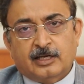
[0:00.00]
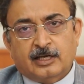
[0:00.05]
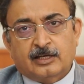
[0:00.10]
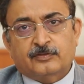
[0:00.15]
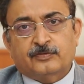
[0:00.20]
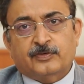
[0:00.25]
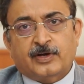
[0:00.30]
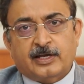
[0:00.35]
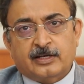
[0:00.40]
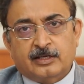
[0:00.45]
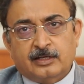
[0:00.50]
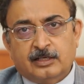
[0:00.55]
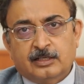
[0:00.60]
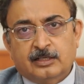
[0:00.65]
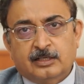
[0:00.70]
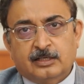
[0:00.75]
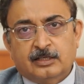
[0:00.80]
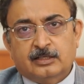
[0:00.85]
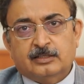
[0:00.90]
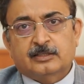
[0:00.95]
and
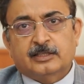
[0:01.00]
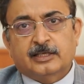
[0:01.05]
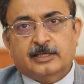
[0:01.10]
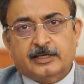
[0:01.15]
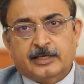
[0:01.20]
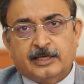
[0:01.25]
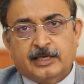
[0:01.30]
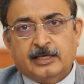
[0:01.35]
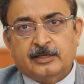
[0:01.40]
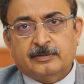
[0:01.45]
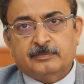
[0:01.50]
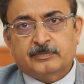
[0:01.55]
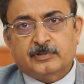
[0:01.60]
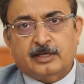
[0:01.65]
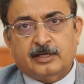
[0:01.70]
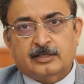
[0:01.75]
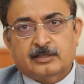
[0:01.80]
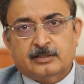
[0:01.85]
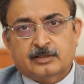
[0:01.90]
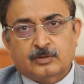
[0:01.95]
finally they came
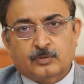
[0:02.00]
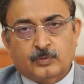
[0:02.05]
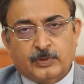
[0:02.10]
and